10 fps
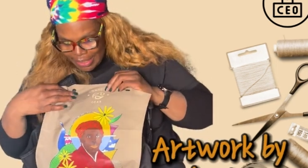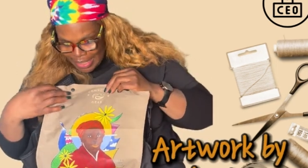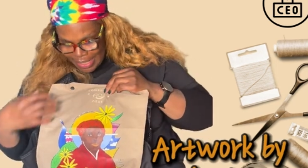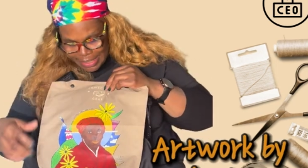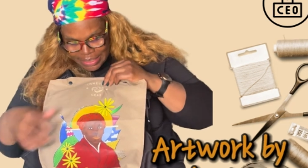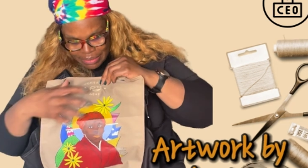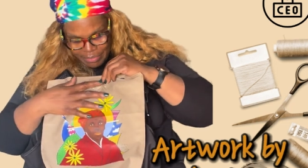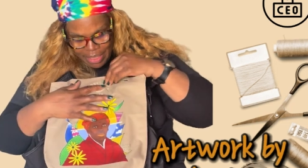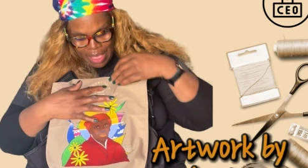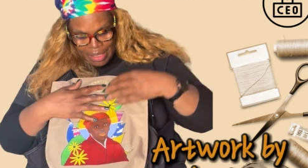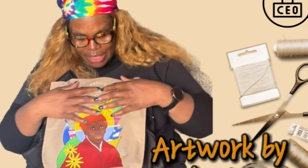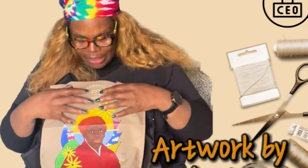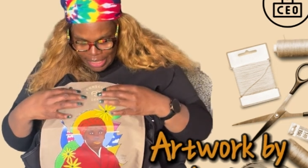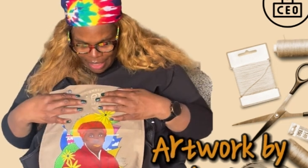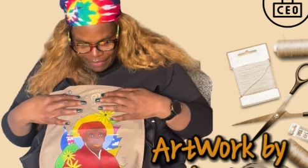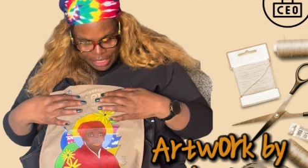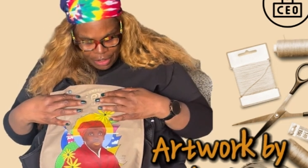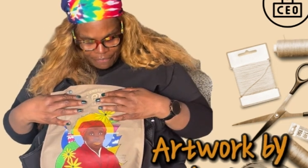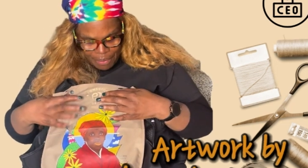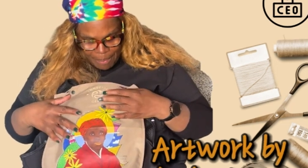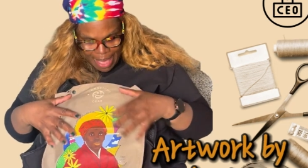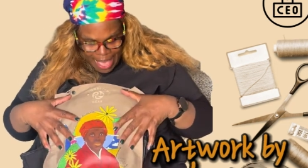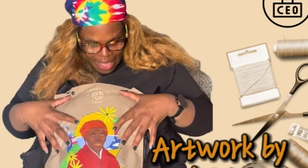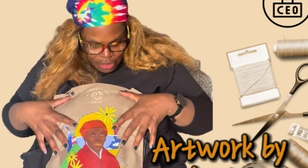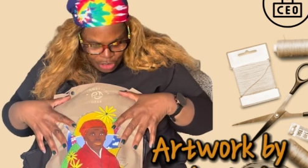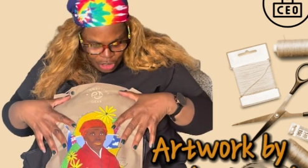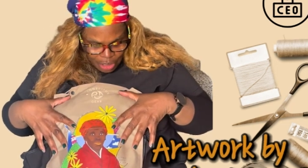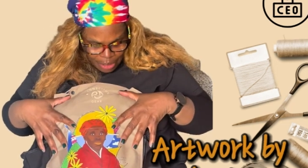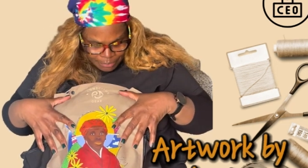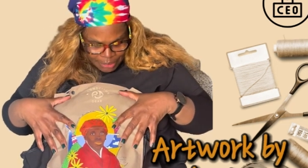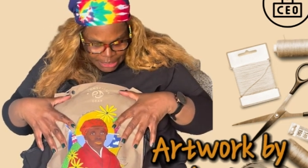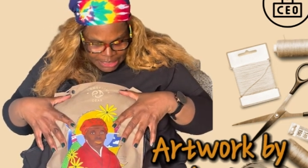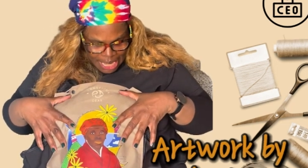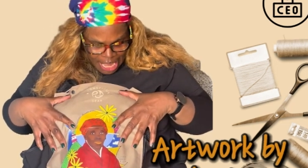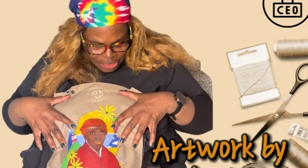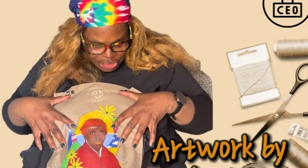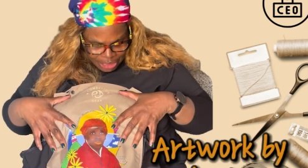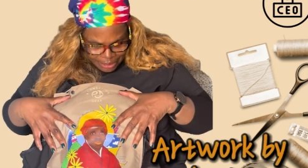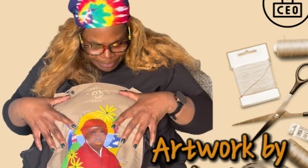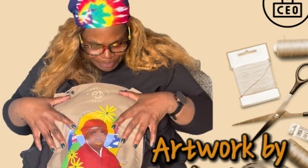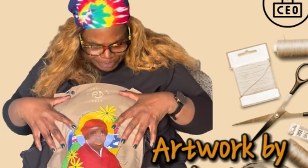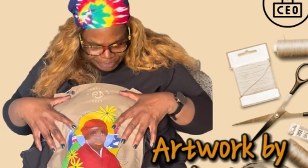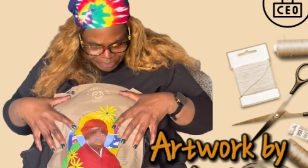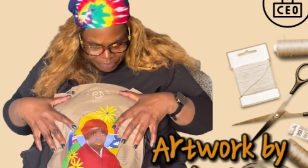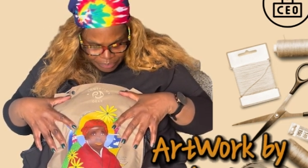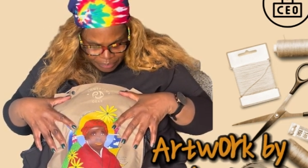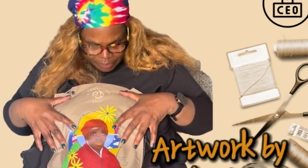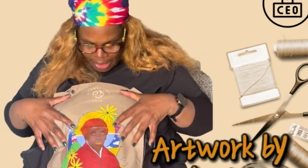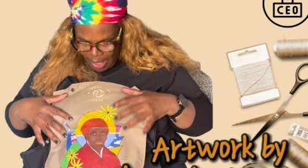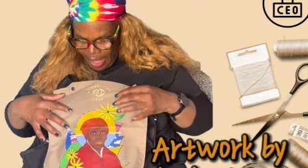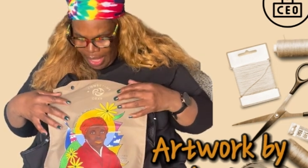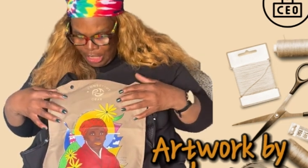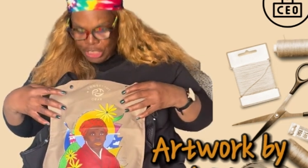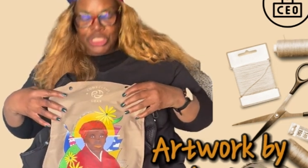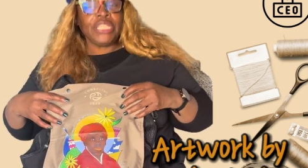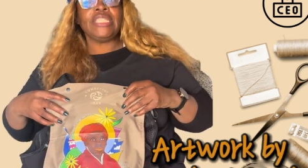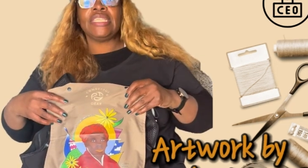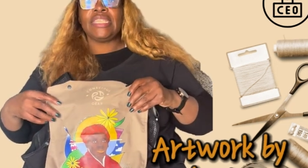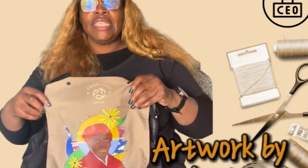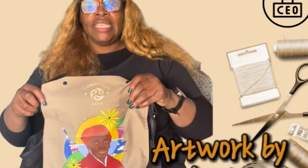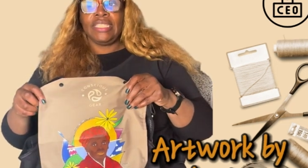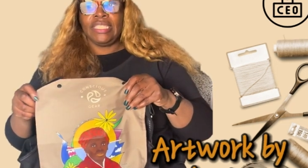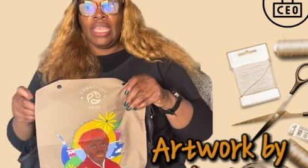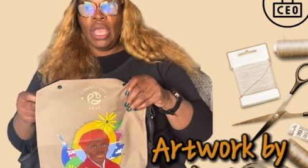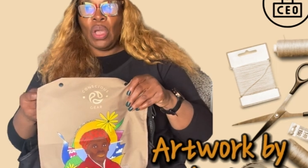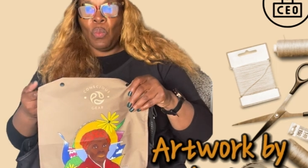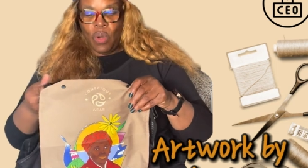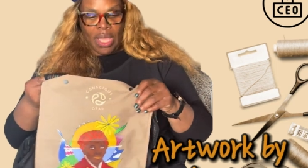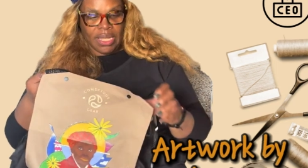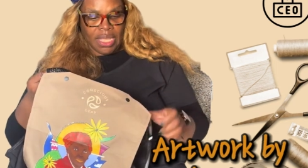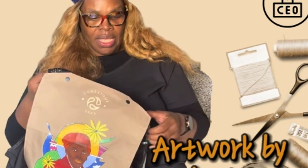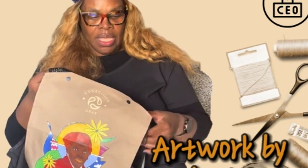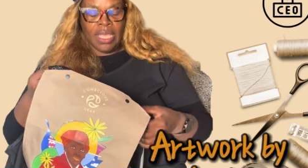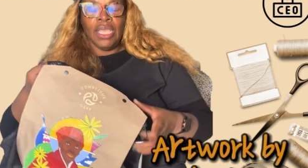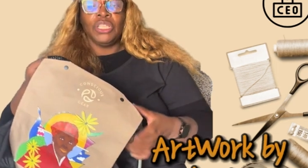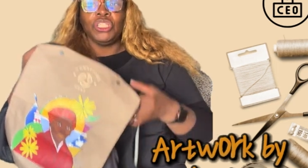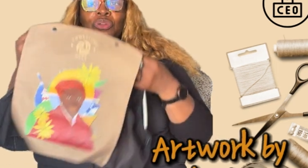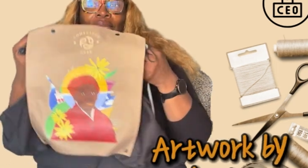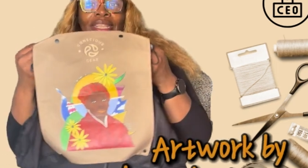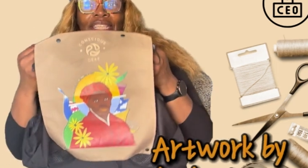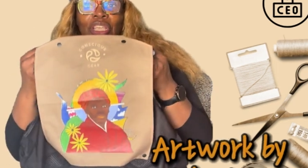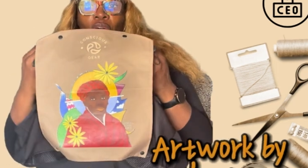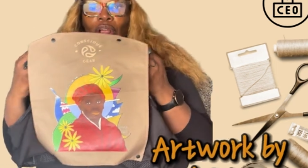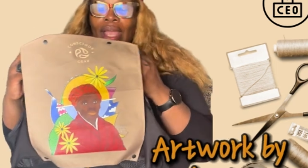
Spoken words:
I get some love here for my girl Latasha? She did this one. She created this art.